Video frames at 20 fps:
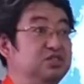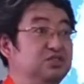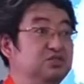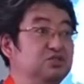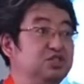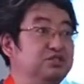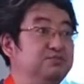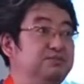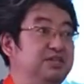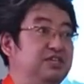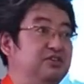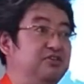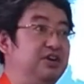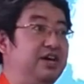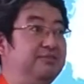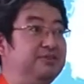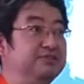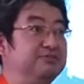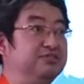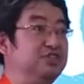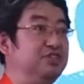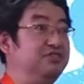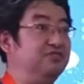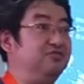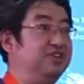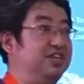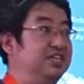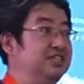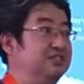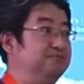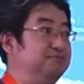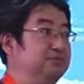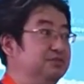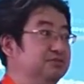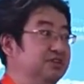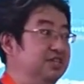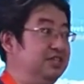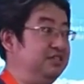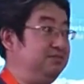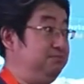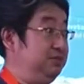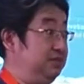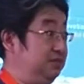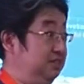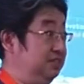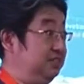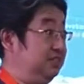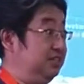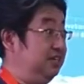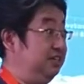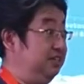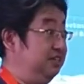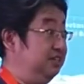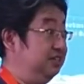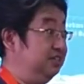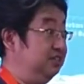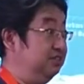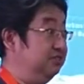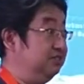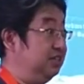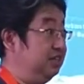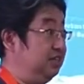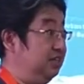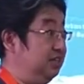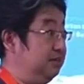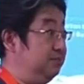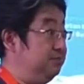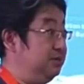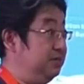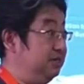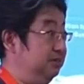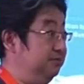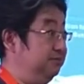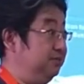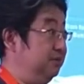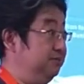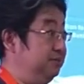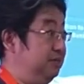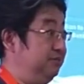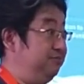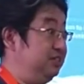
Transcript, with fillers: have a good, great, great business idea, you can get the money from investors.